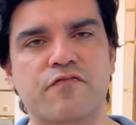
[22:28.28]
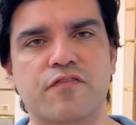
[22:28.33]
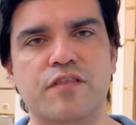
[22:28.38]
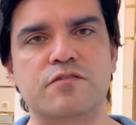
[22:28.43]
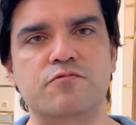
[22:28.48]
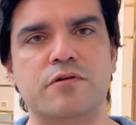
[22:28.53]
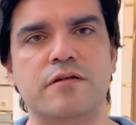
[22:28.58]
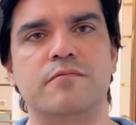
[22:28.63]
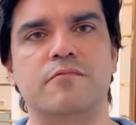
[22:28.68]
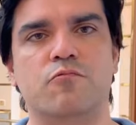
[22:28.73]
for
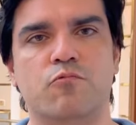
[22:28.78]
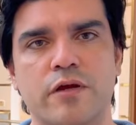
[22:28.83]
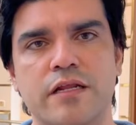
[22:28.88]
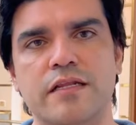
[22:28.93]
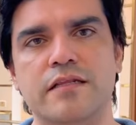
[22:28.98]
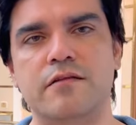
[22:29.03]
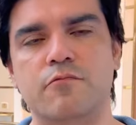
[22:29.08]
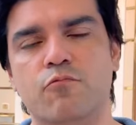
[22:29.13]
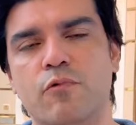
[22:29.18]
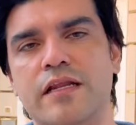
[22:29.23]
this one,
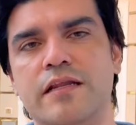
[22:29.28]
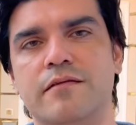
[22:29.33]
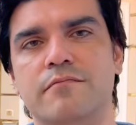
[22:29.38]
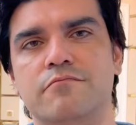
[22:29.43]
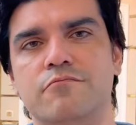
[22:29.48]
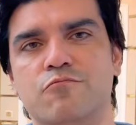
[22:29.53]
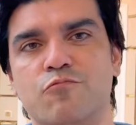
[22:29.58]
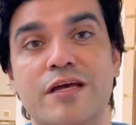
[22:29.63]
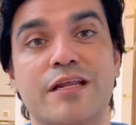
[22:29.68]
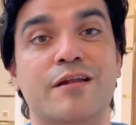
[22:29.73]
Wynn
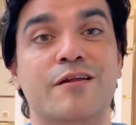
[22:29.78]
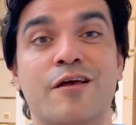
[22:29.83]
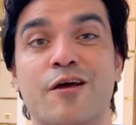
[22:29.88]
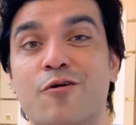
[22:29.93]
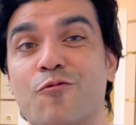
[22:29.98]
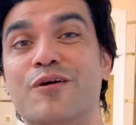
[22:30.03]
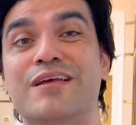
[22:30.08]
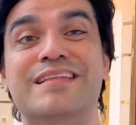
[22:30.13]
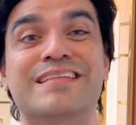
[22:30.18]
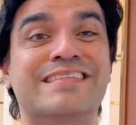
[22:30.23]

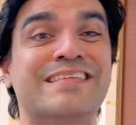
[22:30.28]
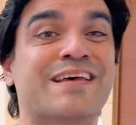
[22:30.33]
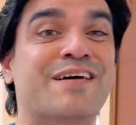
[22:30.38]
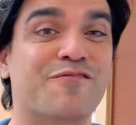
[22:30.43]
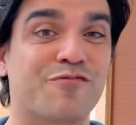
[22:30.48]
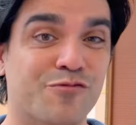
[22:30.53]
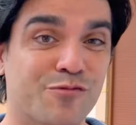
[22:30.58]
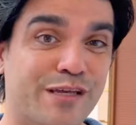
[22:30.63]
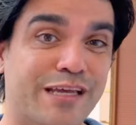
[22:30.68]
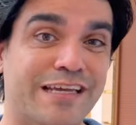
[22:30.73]
wins
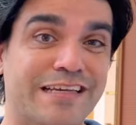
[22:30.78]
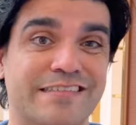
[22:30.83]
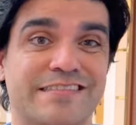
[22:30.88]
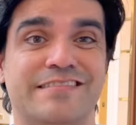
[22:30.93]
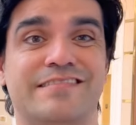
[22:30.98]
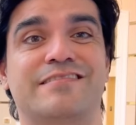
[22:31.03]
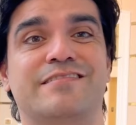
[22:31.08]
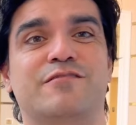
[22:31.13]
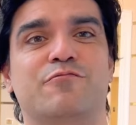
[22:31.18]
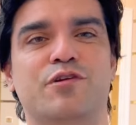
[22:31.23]
for me.
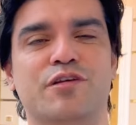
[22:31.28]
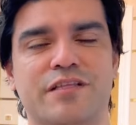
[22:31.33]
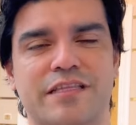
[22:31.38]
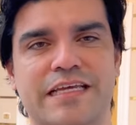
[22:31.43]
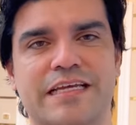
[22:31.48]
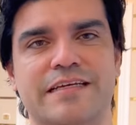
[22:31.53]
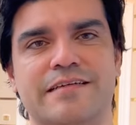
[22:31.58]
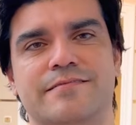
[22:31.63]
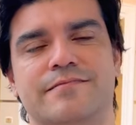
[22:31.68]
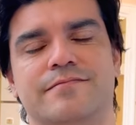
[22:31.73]
What do you think?